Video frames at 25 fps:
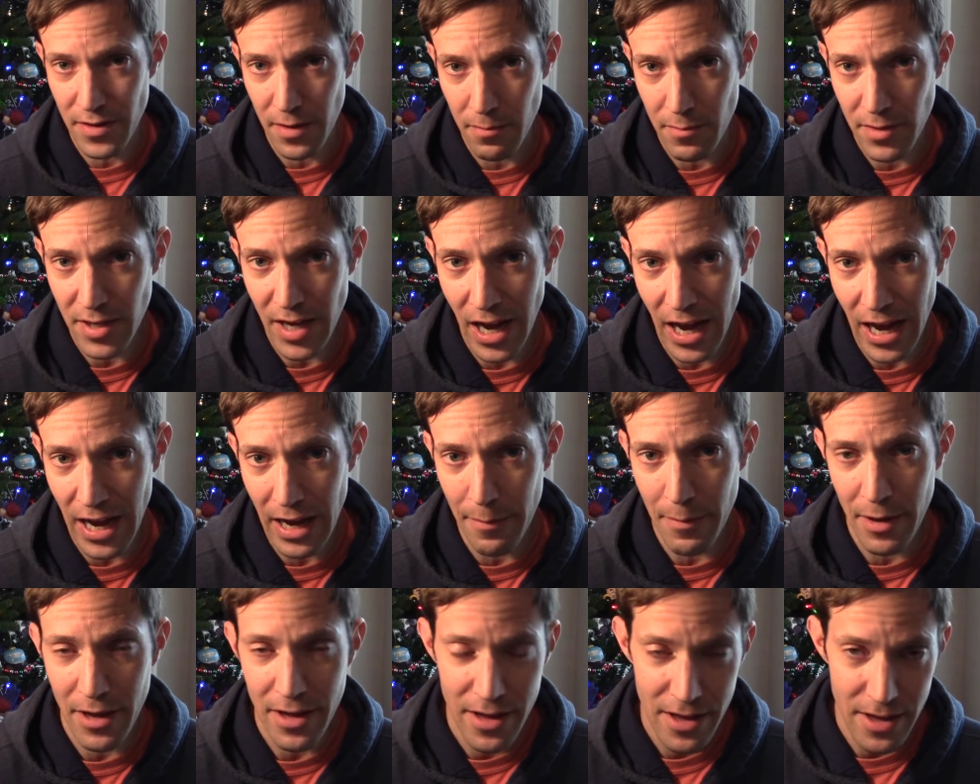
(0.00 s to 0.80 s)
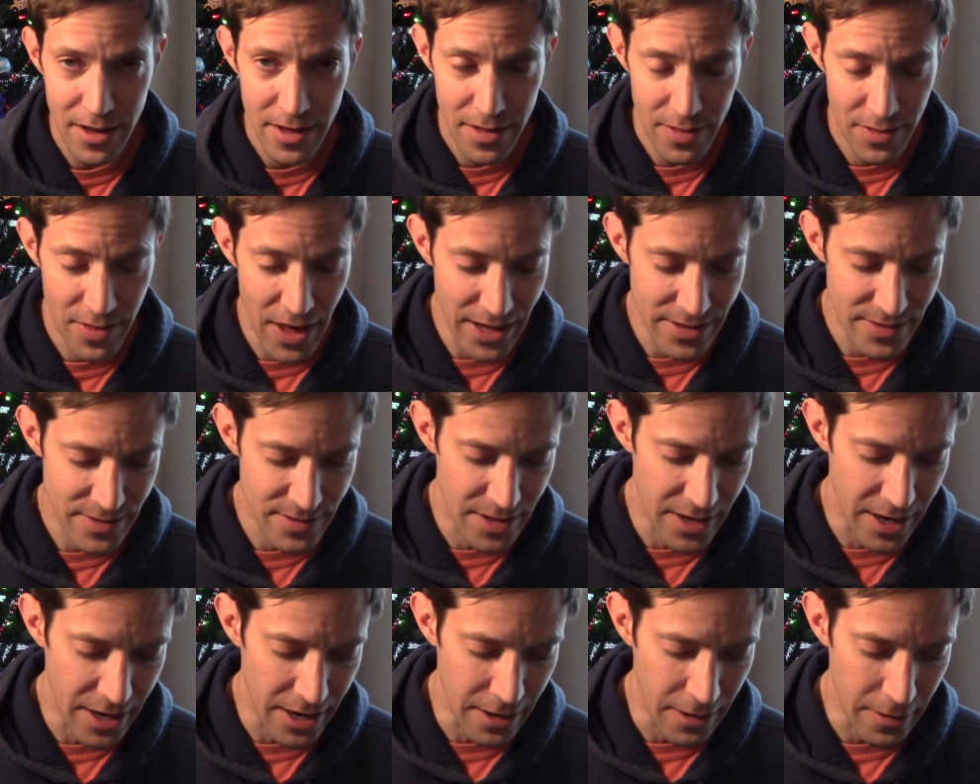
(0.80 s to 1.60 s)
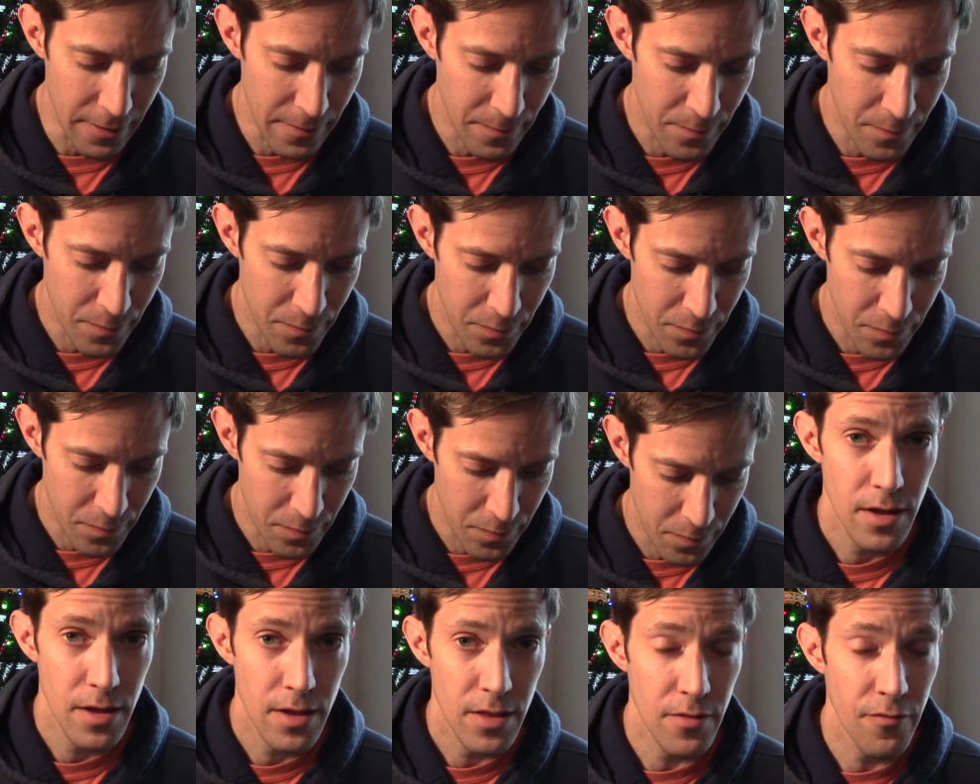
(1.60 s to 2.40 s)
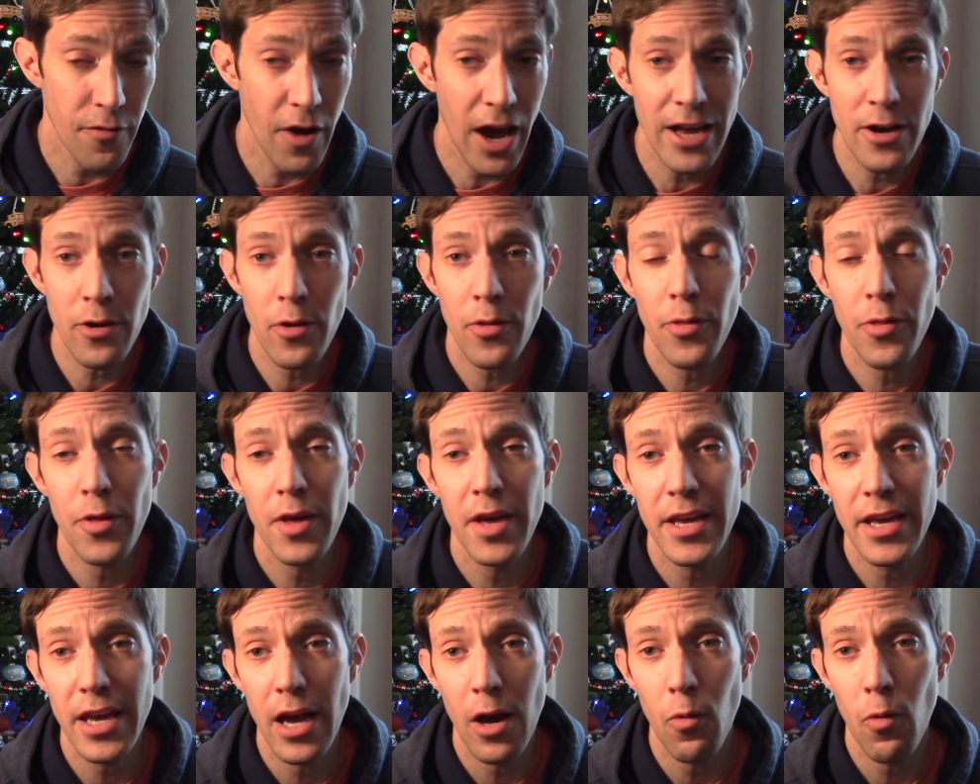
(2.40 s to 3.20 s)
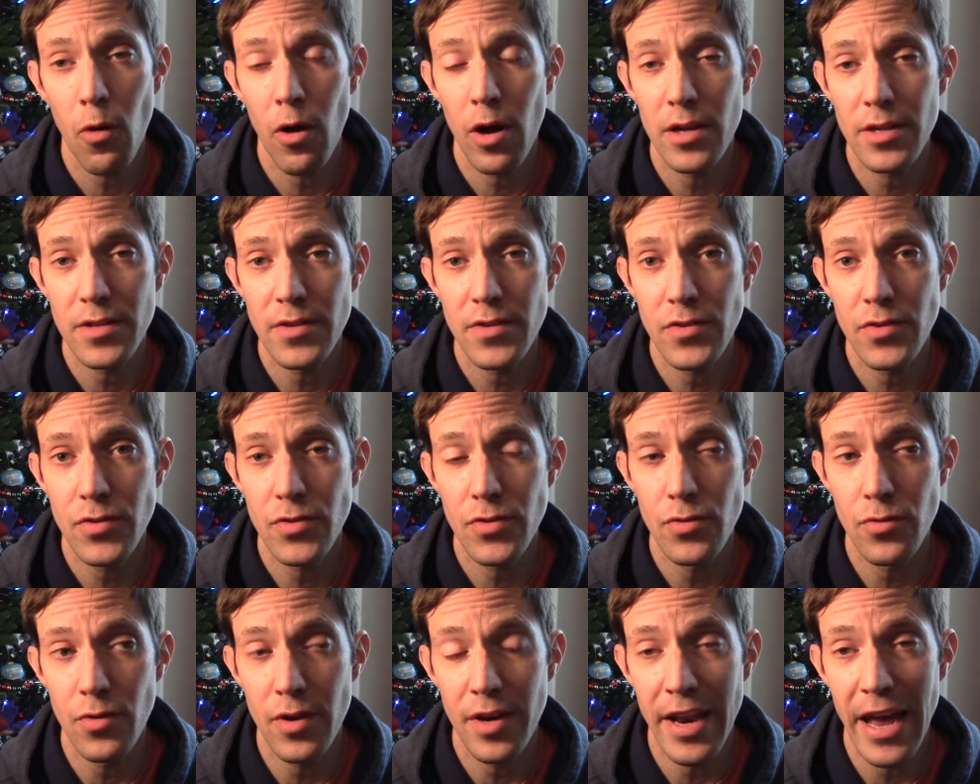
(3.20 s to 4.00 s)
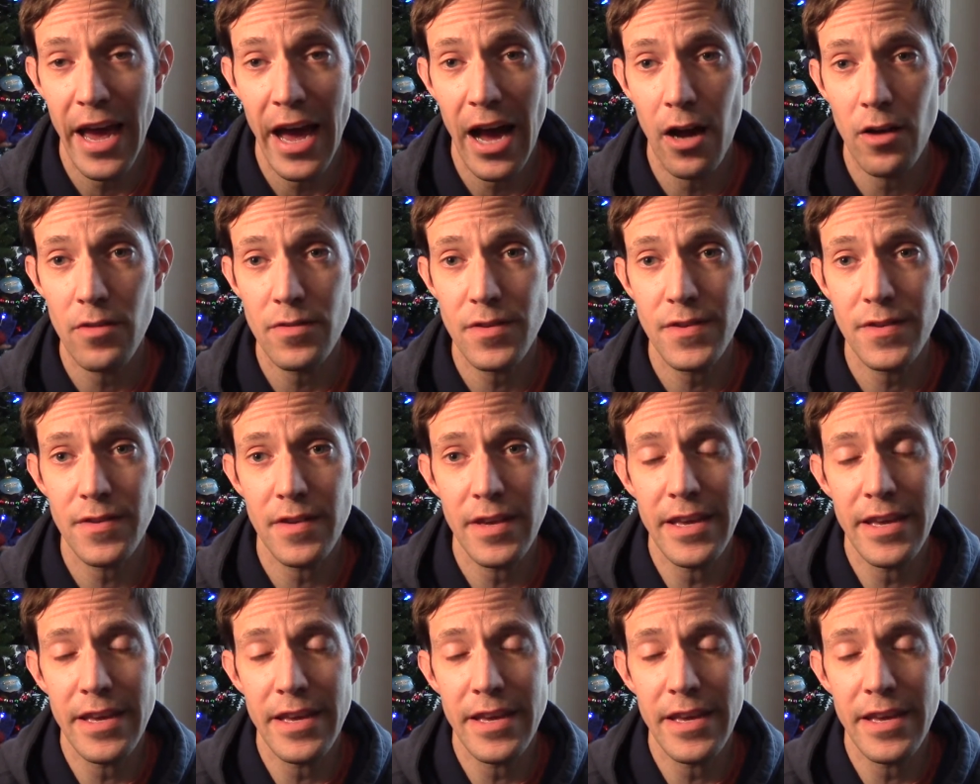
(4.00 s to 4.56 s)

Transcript: some time. That's there. The final thing I want to announce